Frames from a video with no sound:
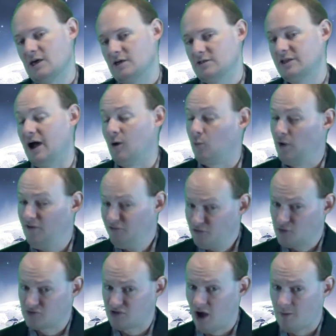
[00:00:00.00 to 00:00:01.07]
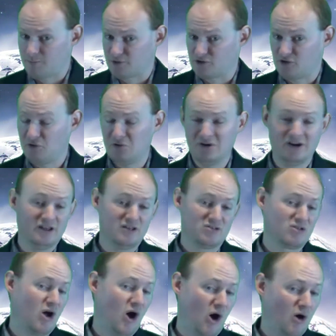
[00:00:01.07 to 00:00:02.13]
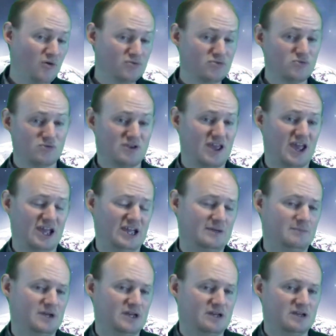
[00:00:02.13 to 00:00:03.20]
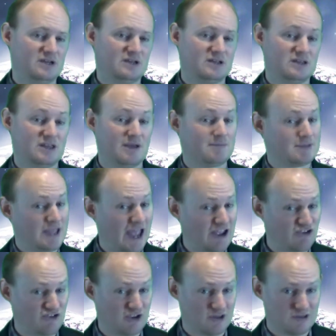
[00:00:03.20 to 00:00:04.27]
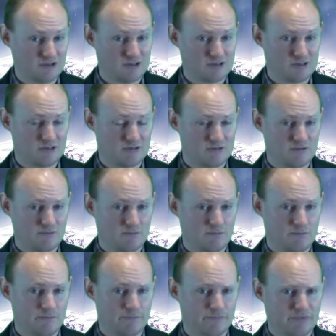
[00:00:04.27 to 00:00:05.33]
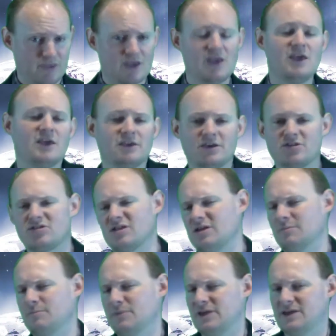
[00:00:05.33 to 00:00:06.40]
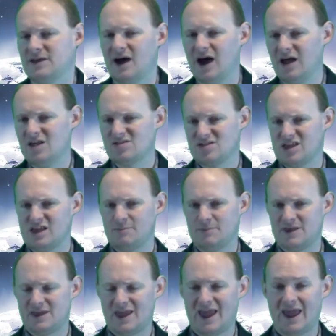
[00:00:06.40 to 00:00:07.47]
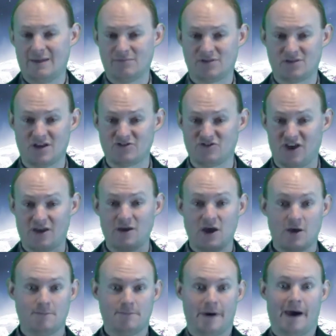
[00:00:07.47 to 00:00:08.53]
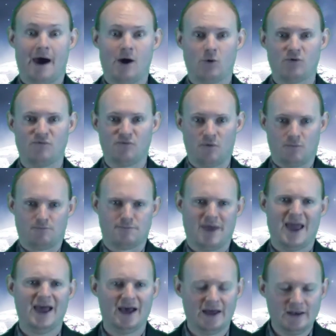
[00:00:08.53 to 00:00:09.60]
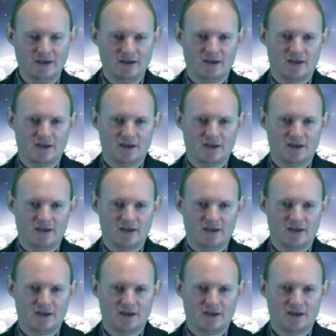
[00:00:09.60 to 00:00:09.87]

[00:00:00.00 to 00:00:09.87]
Now, with those opportunities also came temptations. You see, because he became such a powerful man,